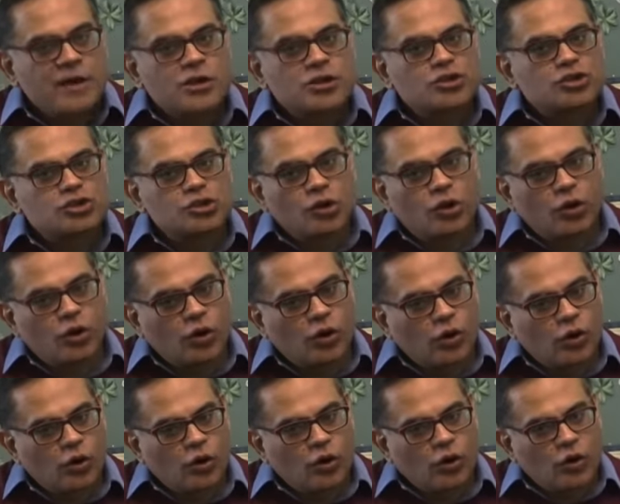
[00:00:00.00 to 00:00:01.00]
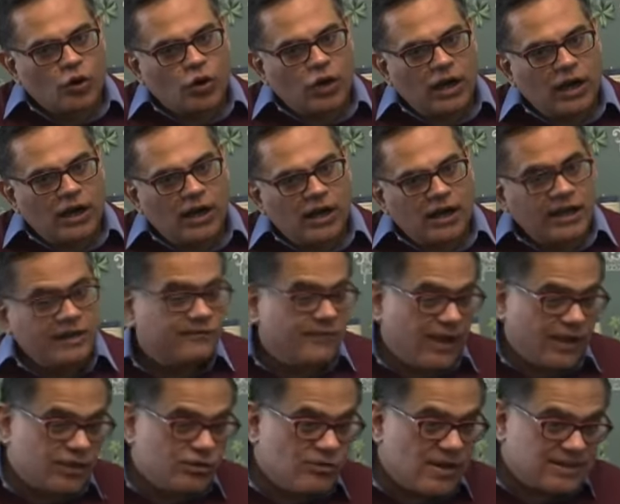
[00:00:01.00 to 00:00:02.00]
So, in
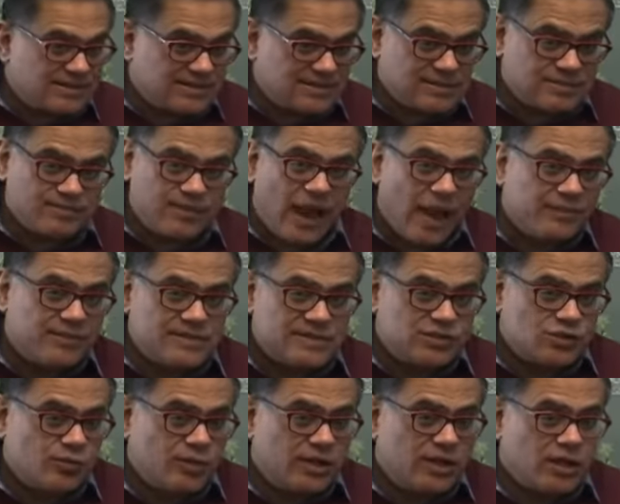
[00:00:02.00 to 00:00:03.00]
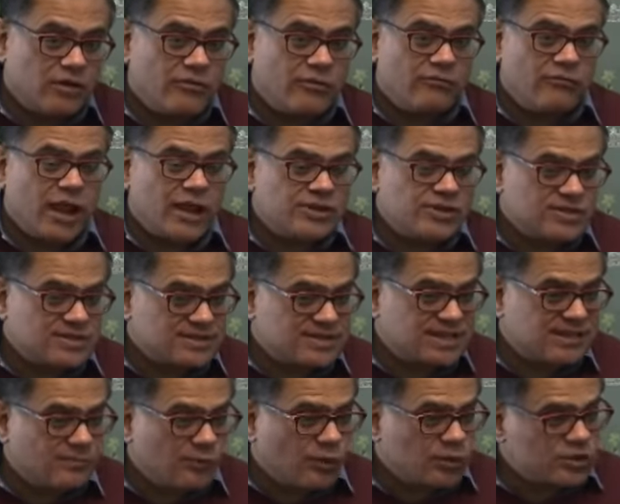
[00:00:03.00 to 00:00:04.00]
fact, US happens to be the richest
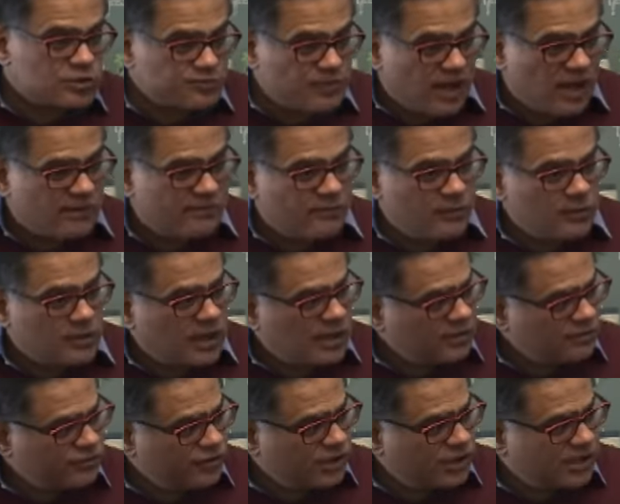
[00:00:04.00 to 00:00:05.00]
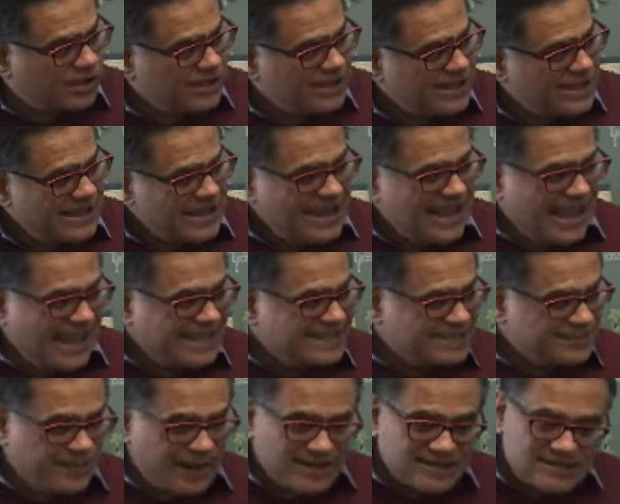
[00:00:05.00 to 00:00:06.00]
and most powerful country and
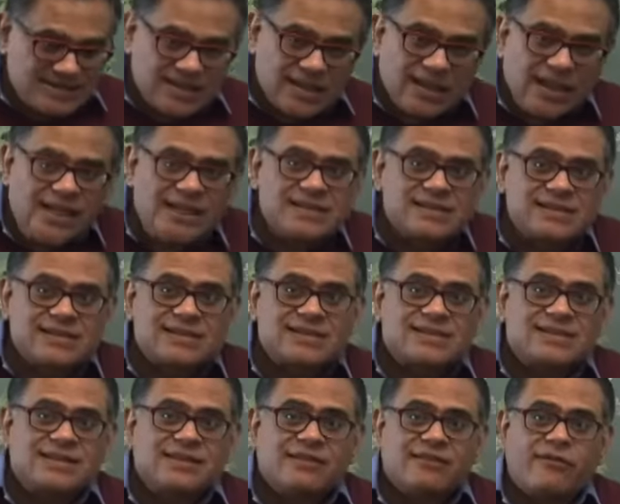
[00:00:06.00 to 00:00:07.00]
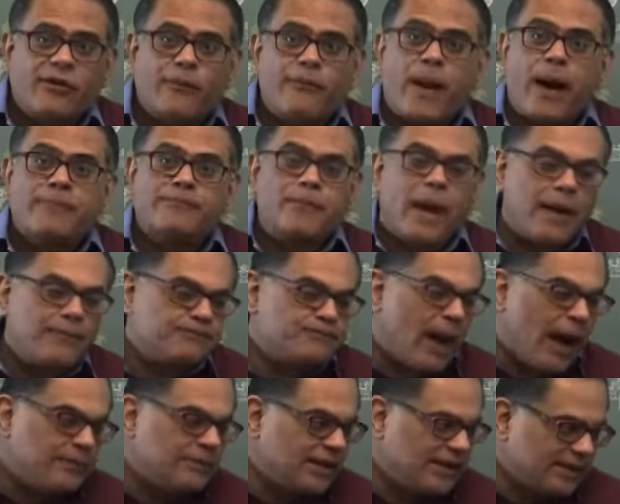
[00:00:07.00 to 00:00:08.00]
spends the least for
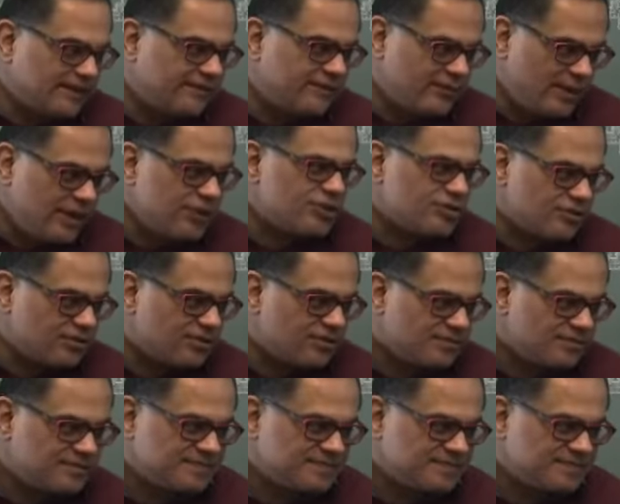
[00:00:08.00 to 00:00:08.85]
public information.